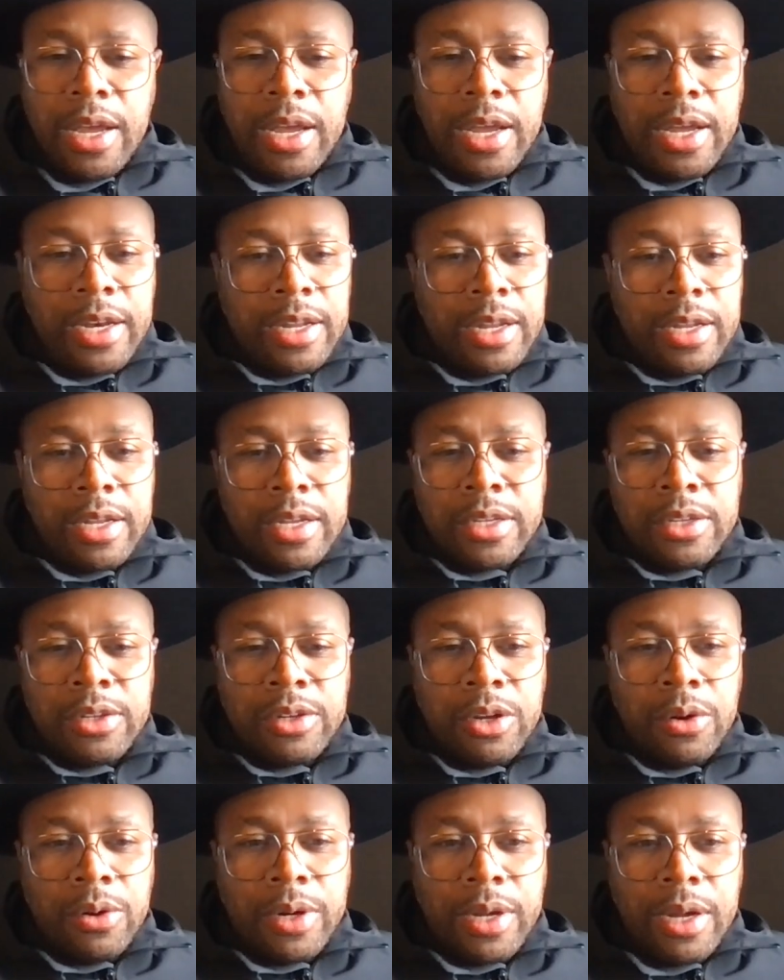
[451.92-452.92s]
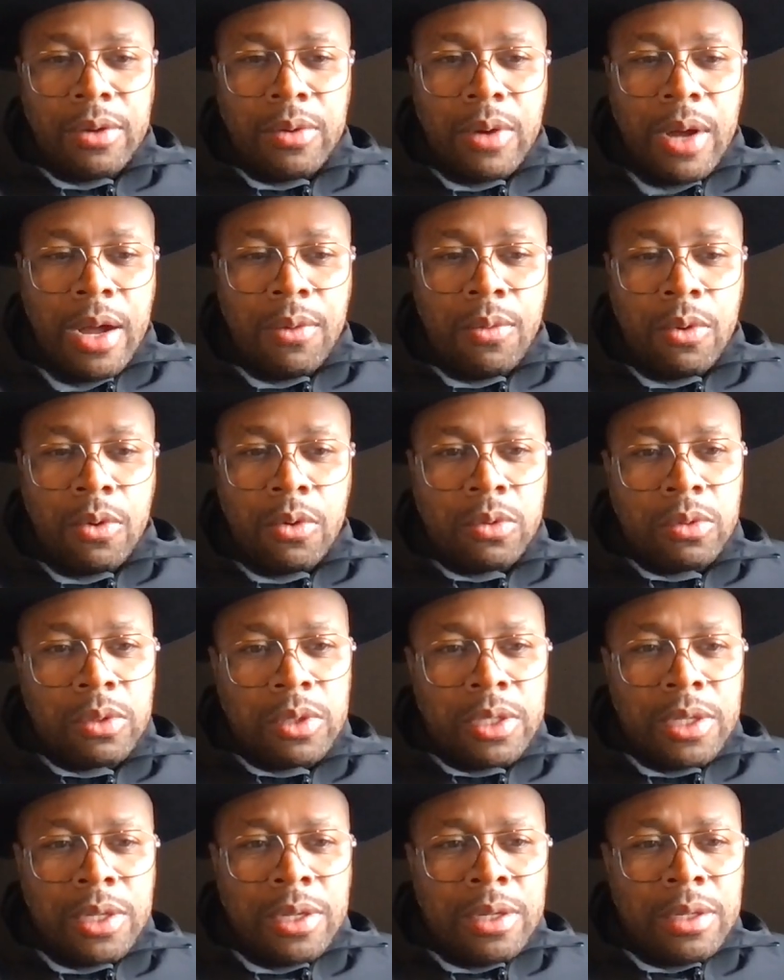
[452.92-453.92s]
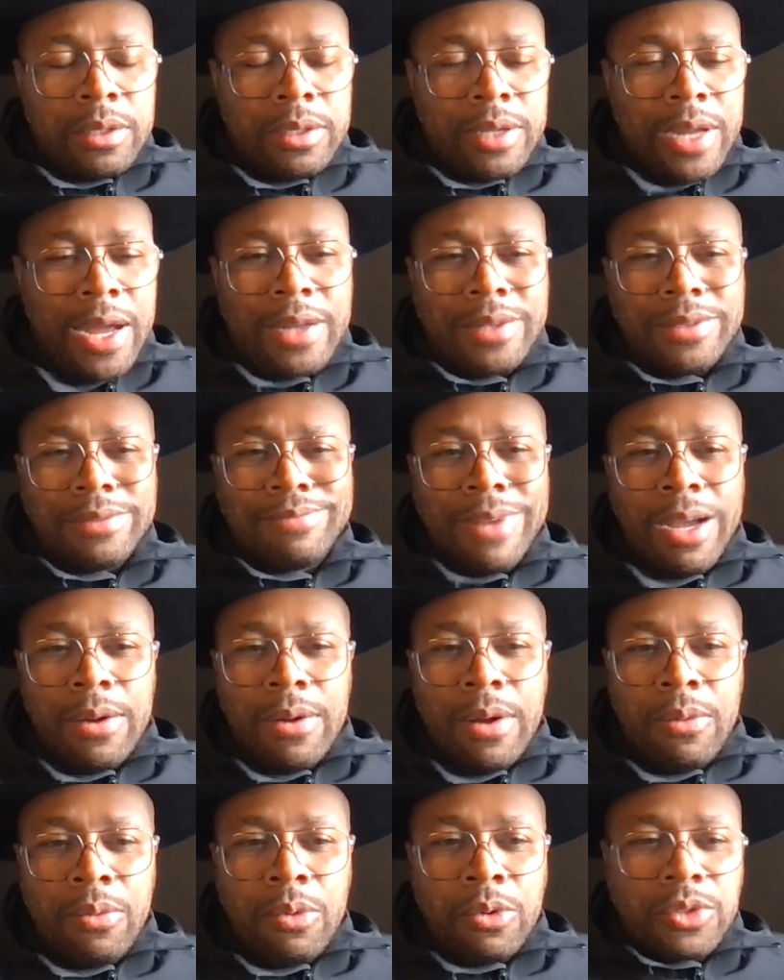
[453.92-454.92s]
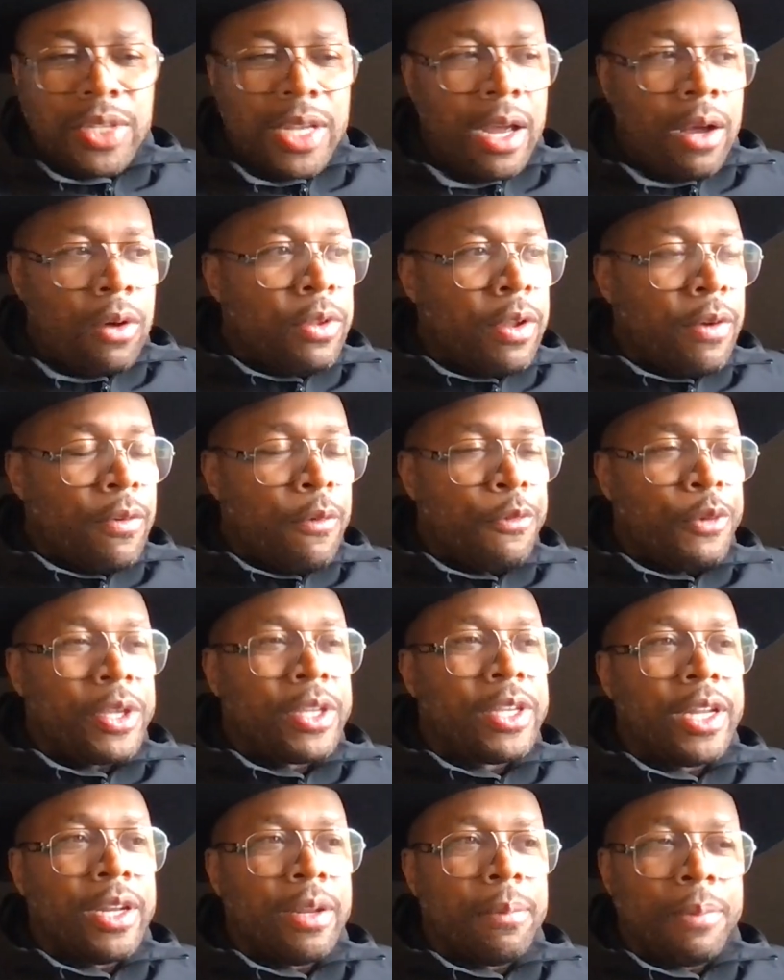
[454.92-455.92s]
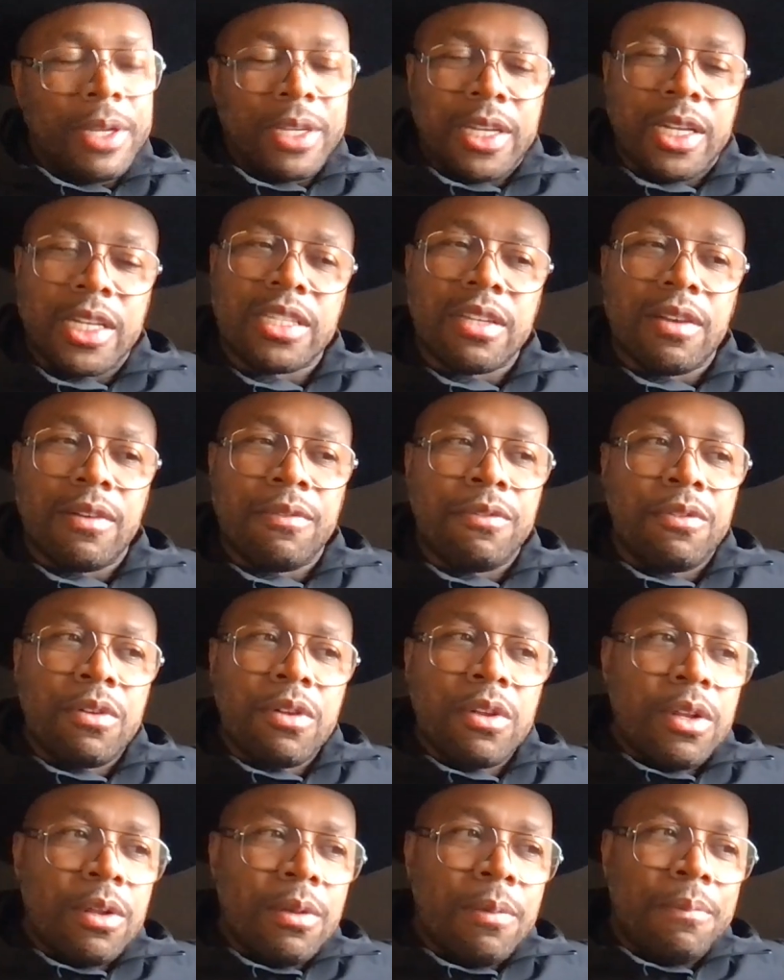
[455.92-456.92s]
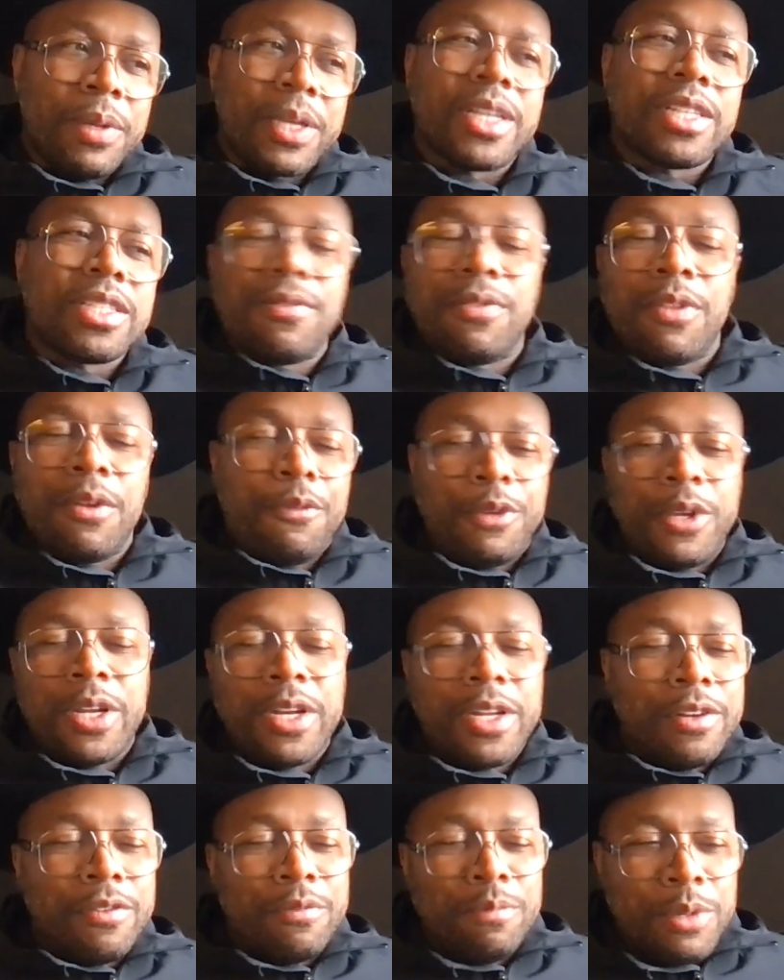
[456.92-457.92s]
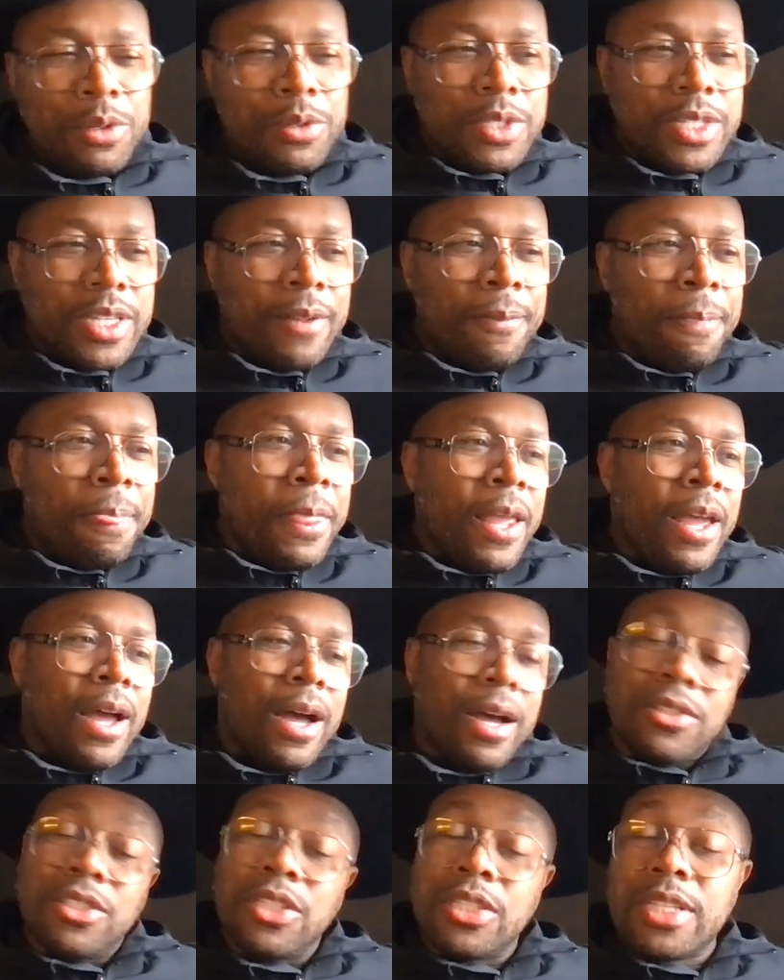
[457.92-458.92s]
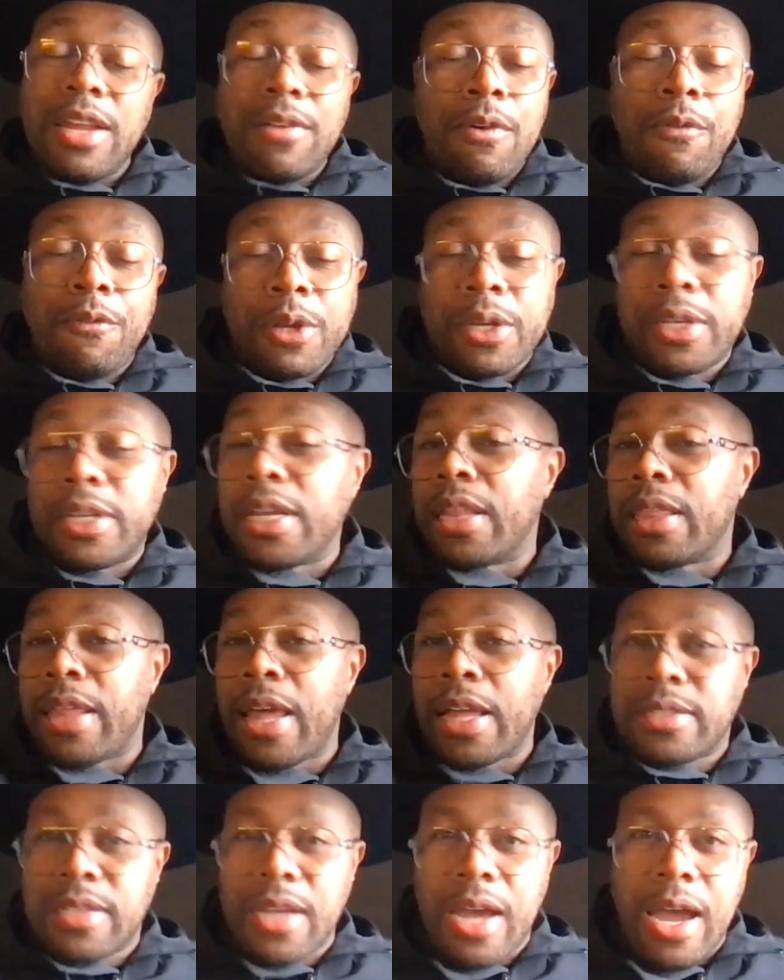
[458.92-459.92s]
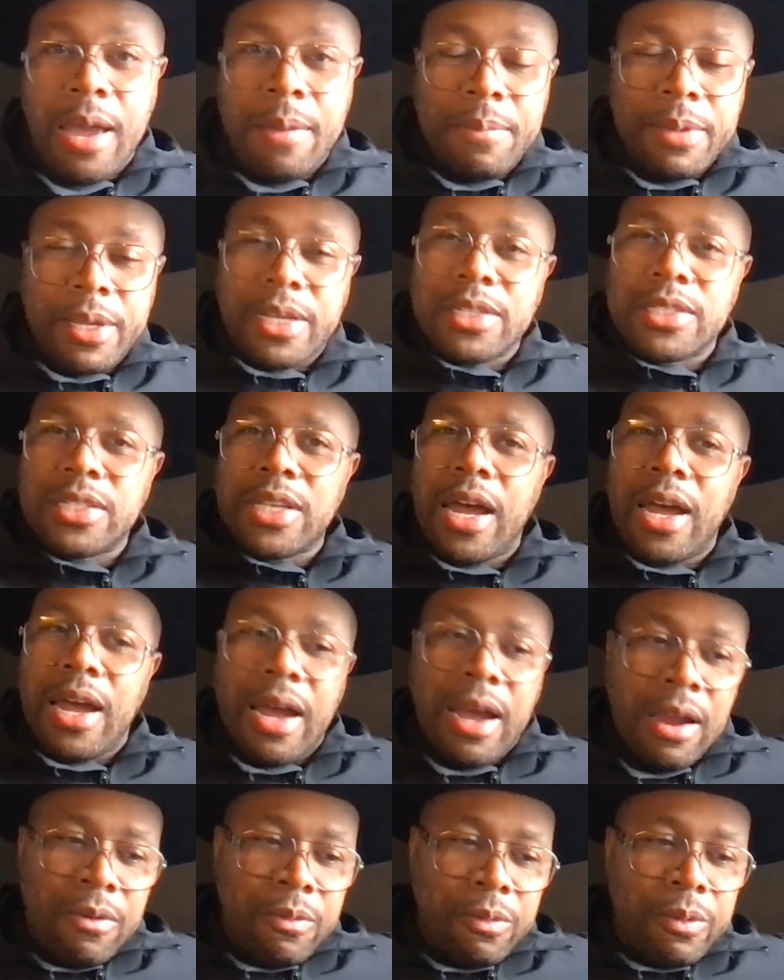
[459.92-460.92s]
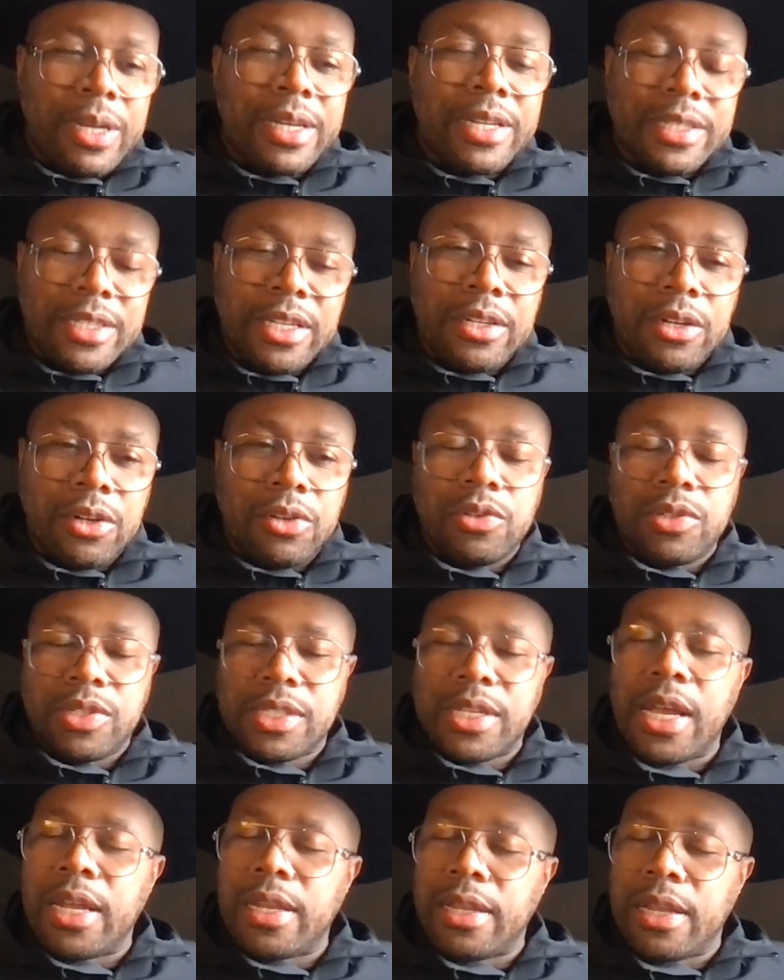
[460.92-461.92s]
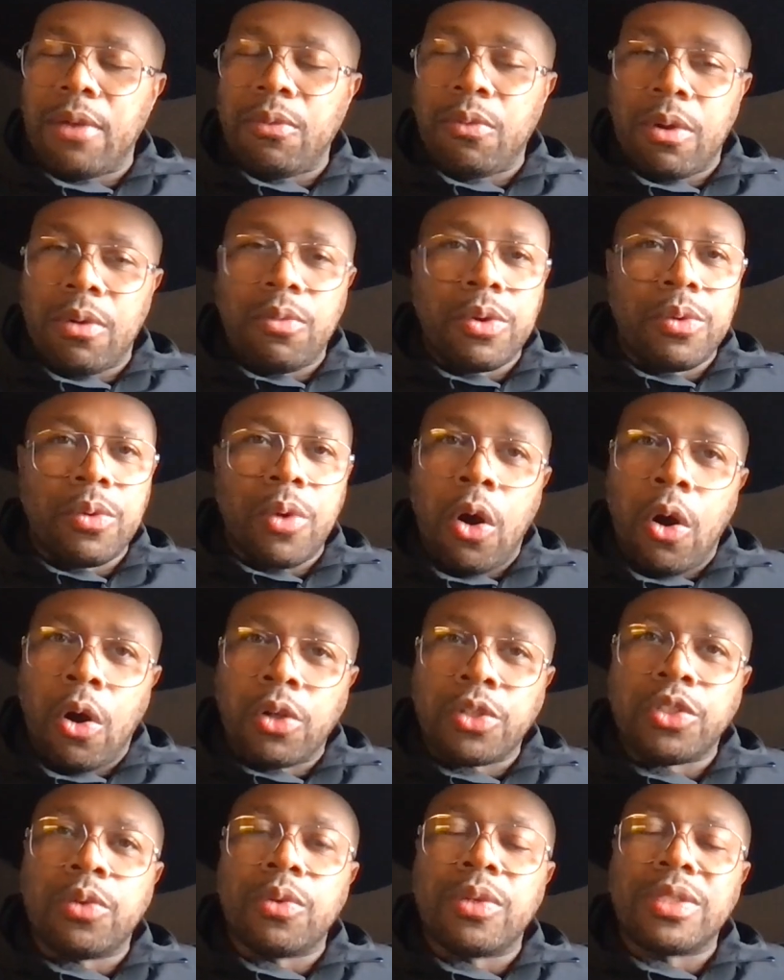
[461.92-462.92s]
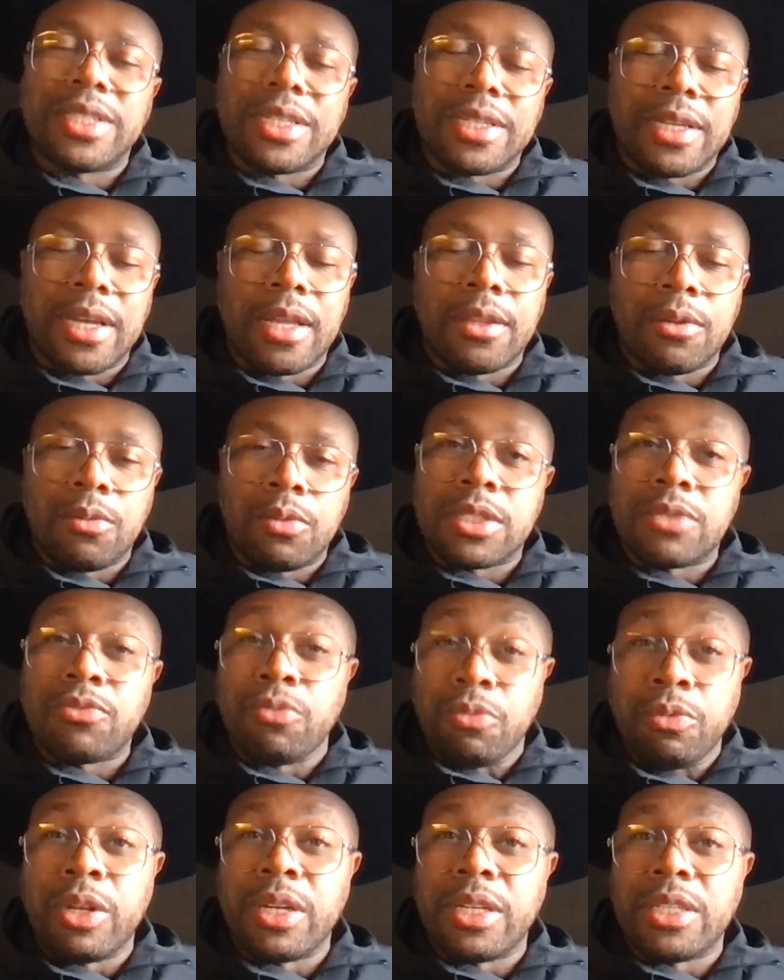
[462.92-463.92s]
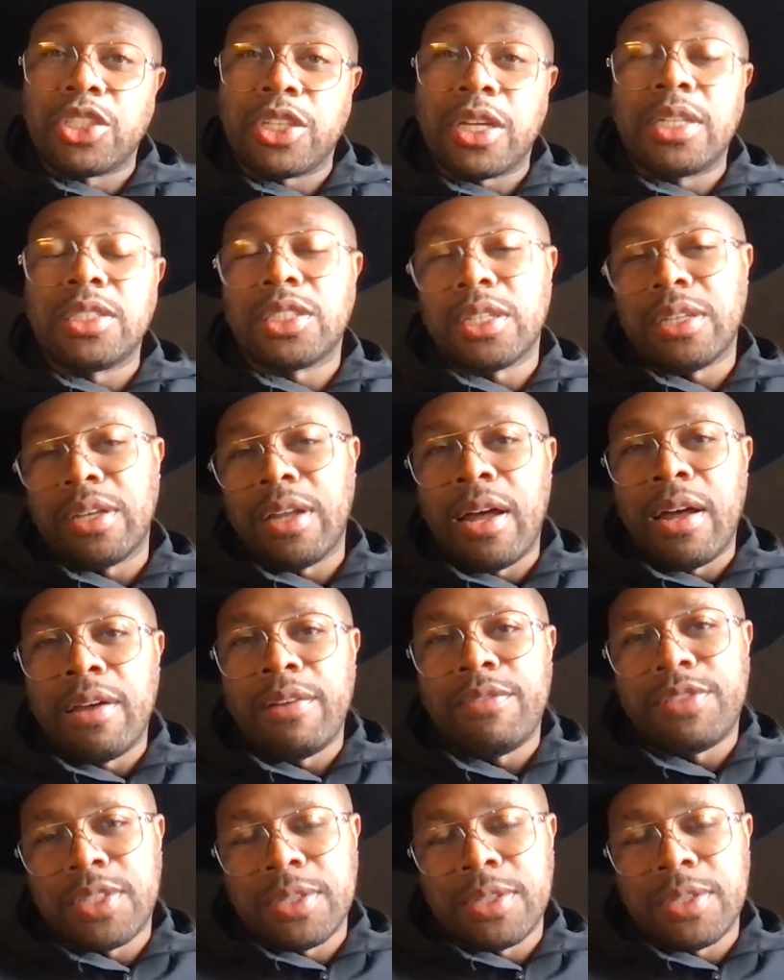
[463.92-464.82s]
and you know, and I will not, I won't say I will never forget it because of the feeling of music. I'll just never forget that time, because I really did understand that what we were all doing together was really changing lives.